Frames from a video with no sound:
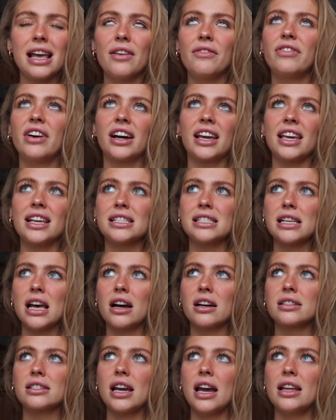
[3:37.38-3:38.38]
fucking
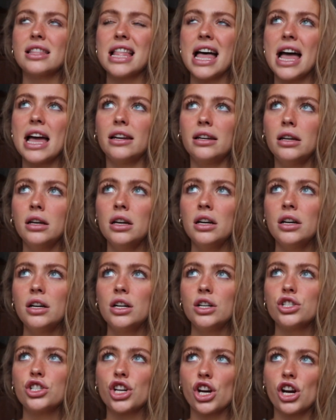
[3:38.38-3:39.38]
sucked. And then
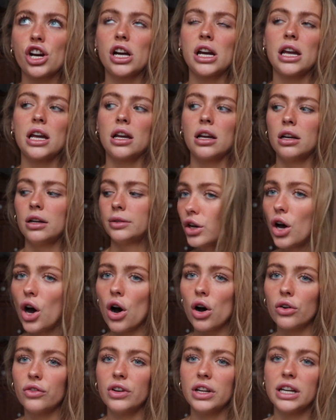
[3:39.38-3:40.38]
during
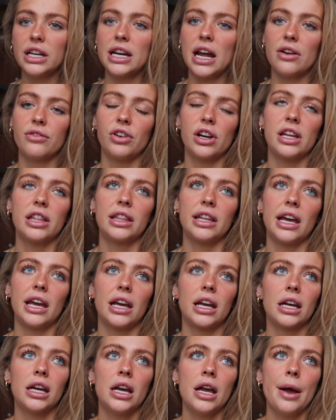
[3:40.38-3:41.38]
COVID and
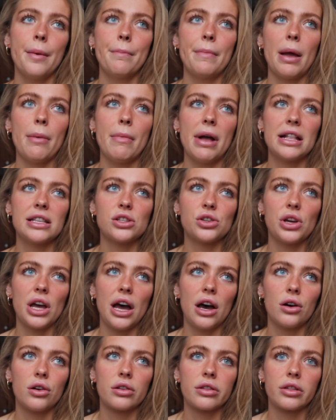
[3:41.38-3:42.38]
everything, my mental
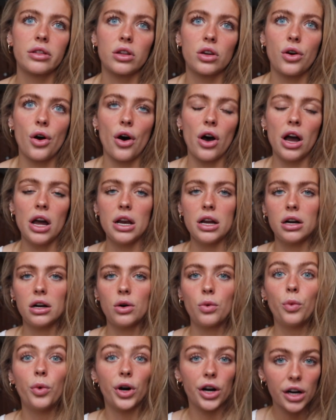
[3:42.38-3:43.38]
health got
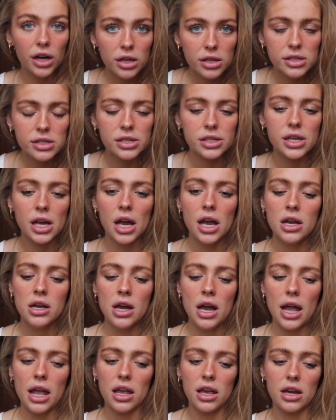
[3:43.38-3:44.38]
worse.
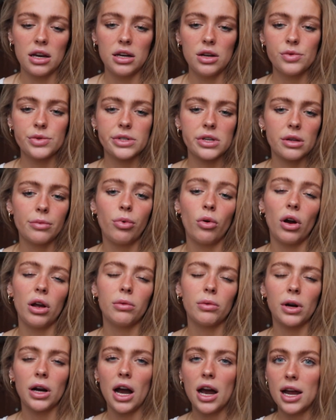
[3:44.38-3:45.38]
And it was to the
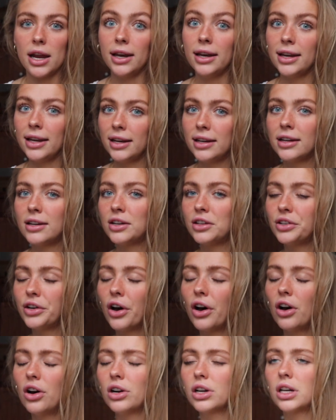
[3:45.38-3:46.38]
point where I needed a
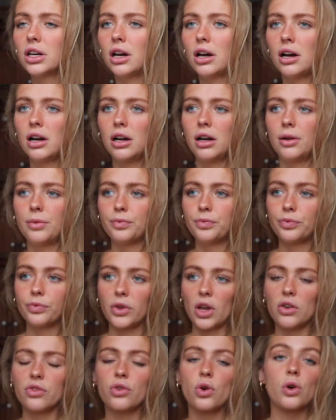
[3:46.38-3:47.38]
dog.
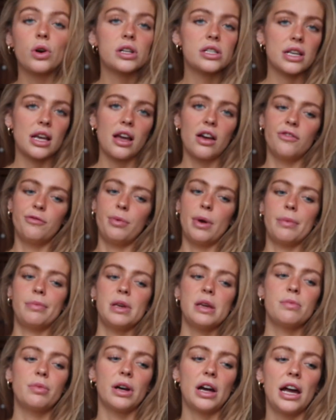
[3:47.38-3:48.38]
Of course I have
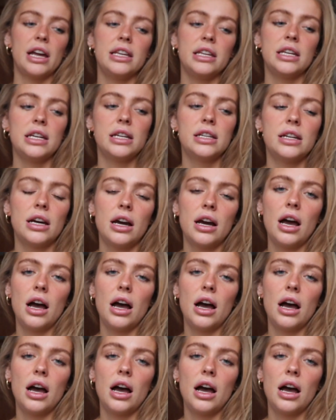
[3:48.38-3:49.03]
Pippi, but I need